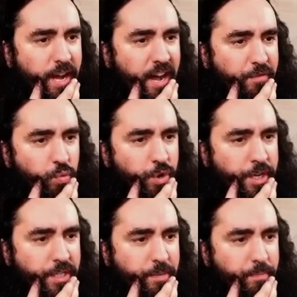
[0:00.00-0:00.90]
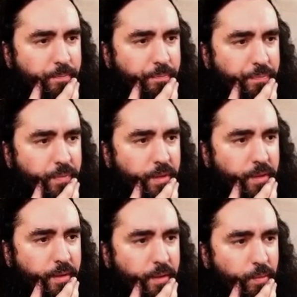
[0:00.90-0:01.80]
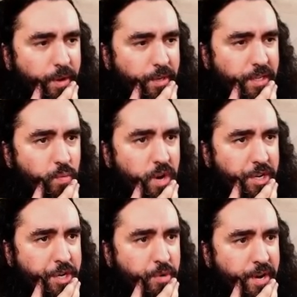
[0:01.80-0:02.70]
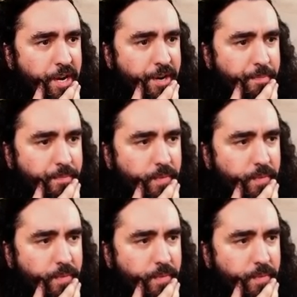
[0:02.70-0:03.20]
afterwards. We will see what they're doing here.